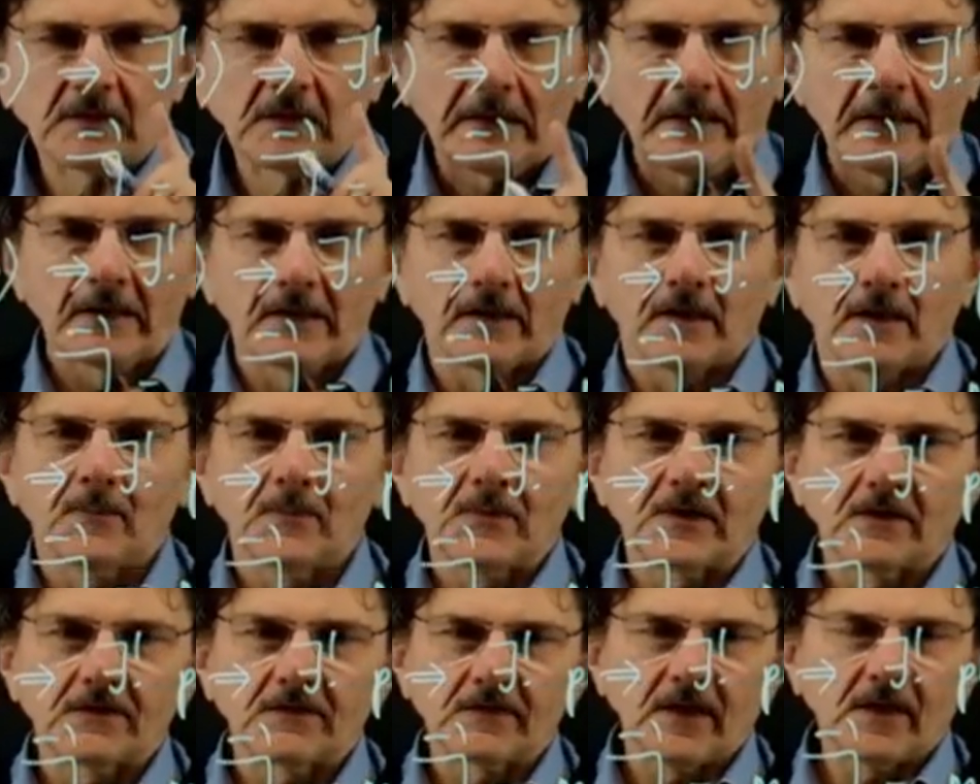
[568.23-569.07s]
clear,
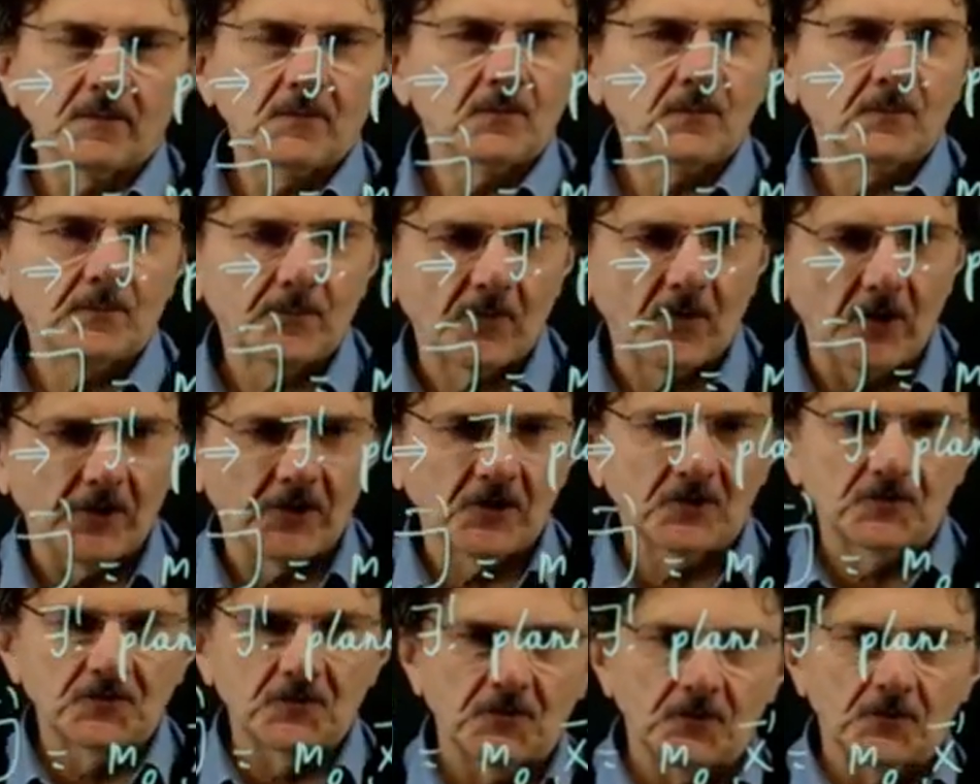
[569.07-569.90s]
because I'm
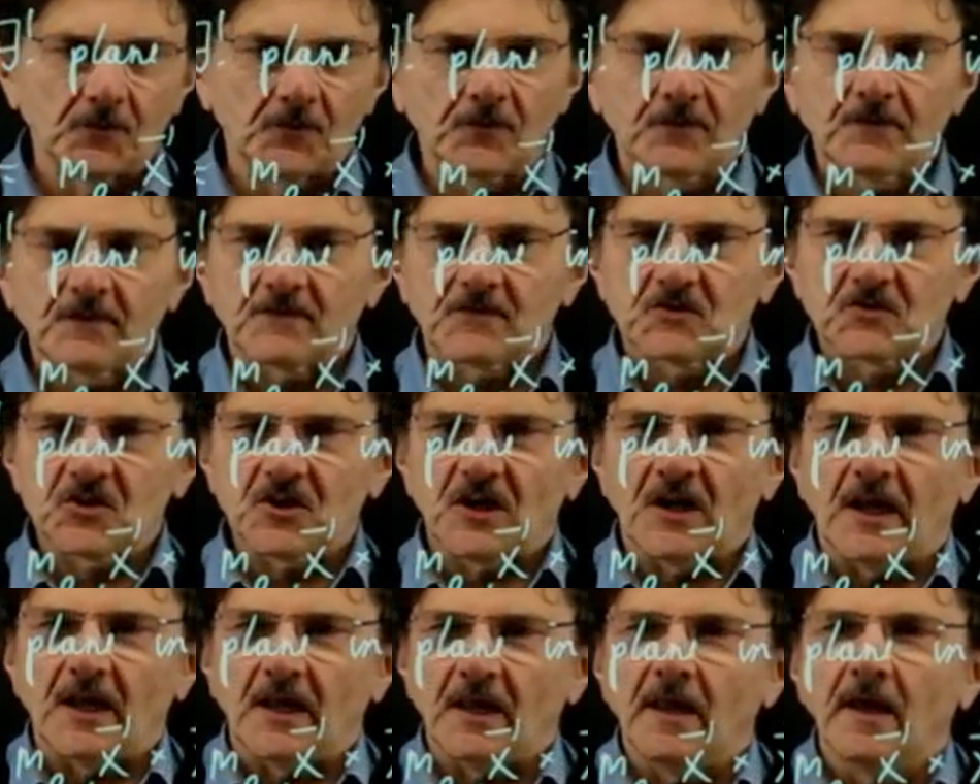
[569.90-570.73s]
going to use
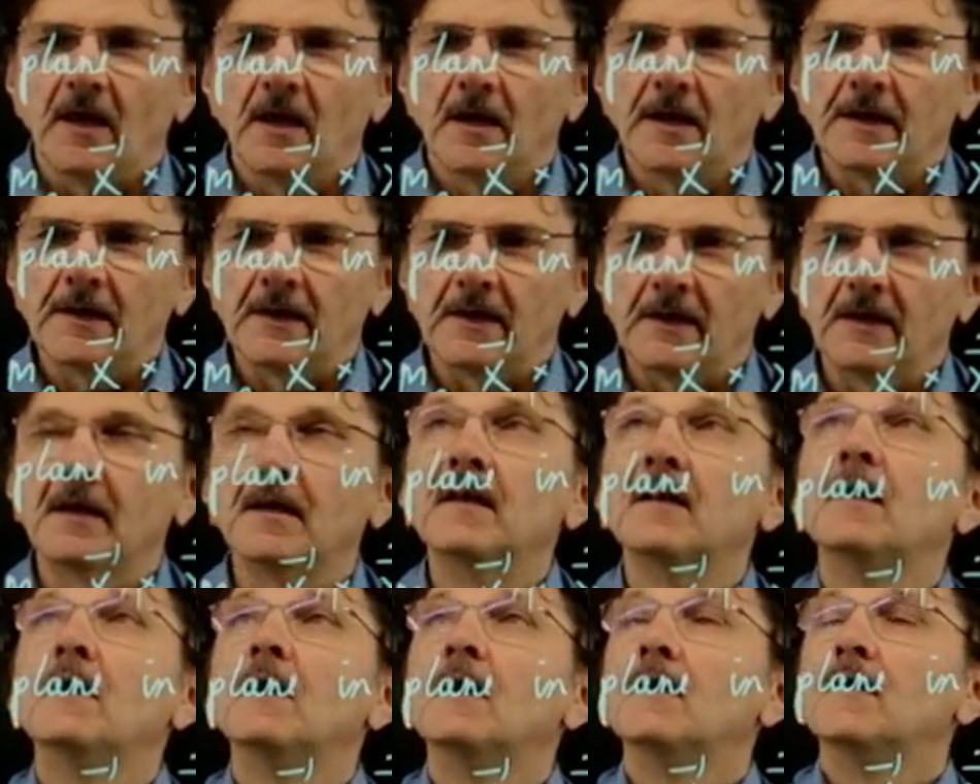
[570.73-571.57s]
J
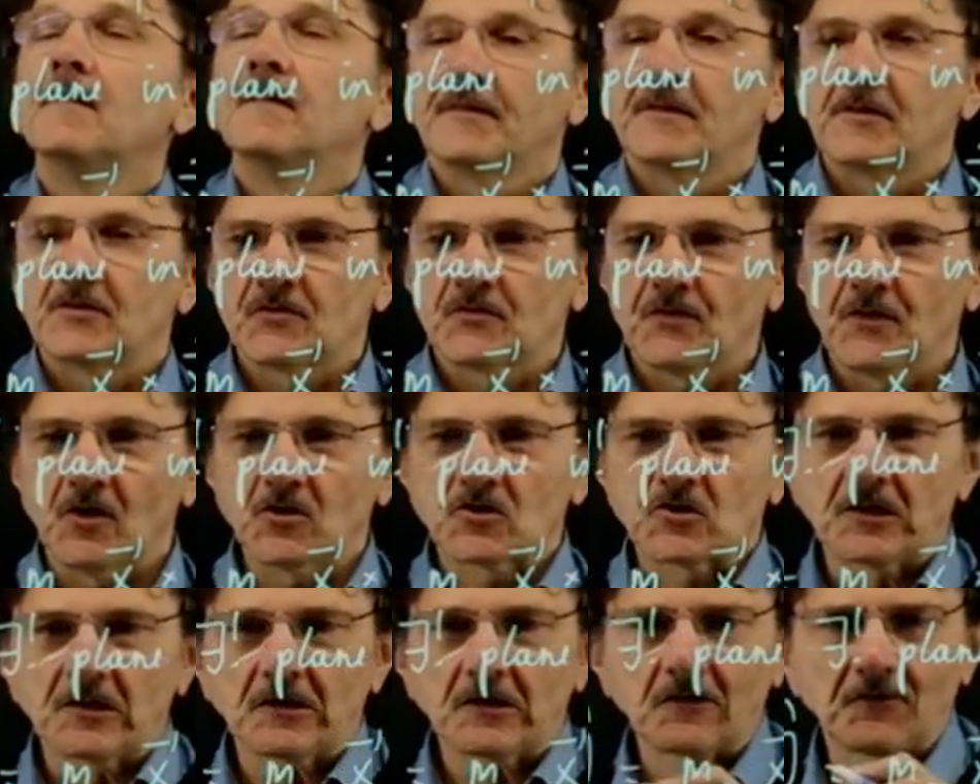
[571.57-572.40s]
in the
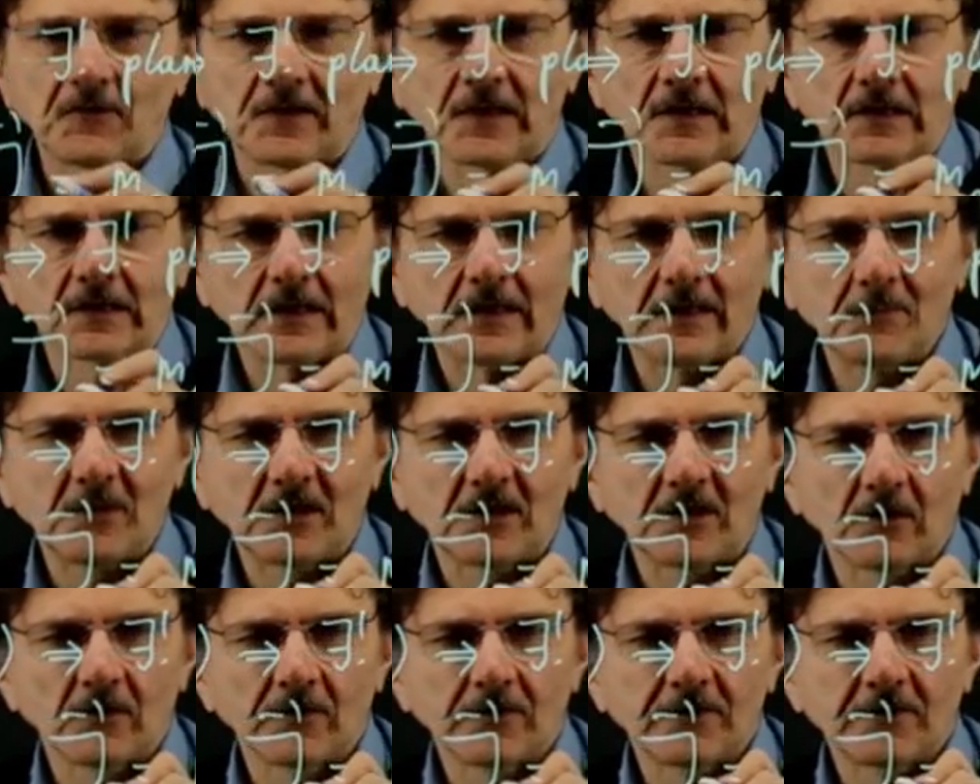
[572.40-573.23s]
Schwarzschild field, let me
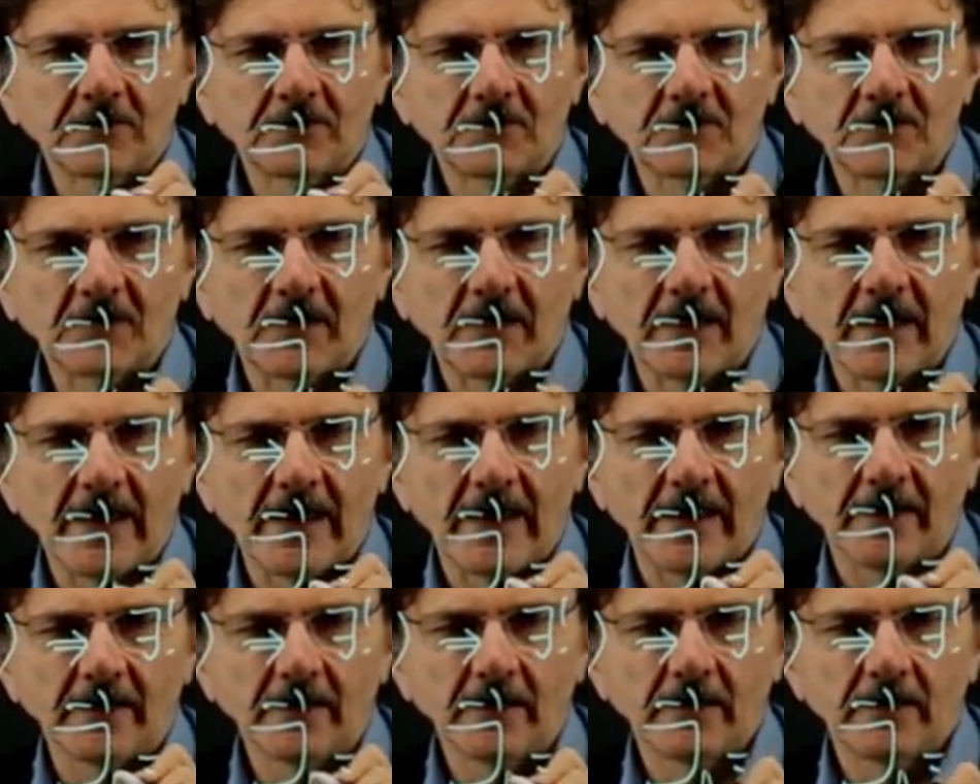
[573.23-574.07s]
call this
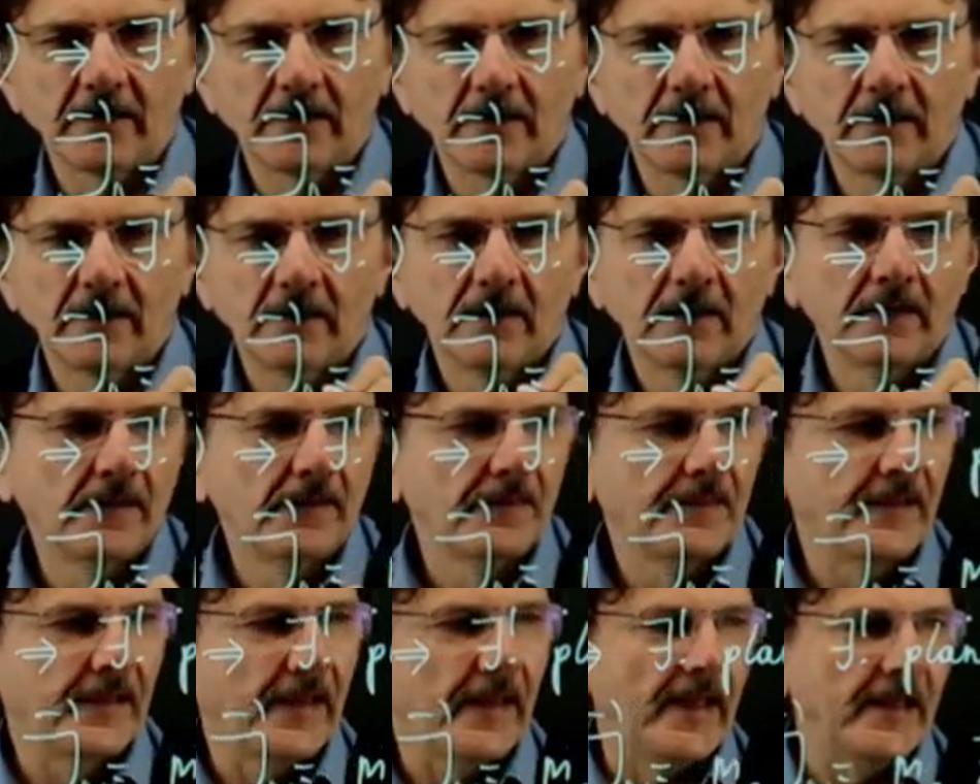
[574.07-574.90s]
Jn,
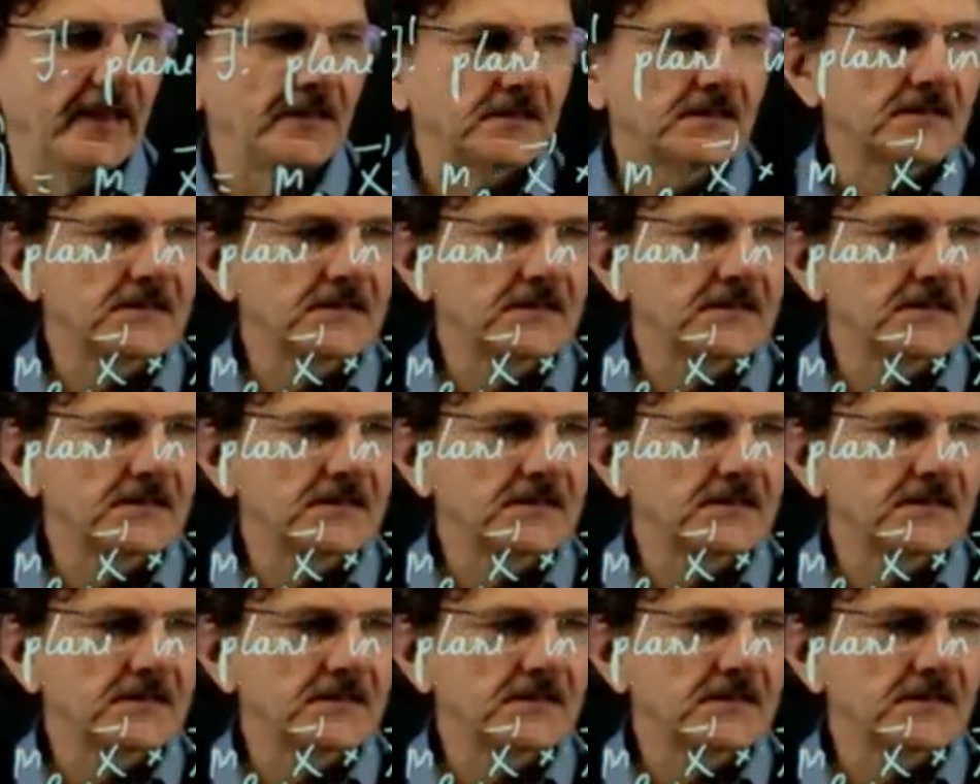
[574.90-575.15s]
the n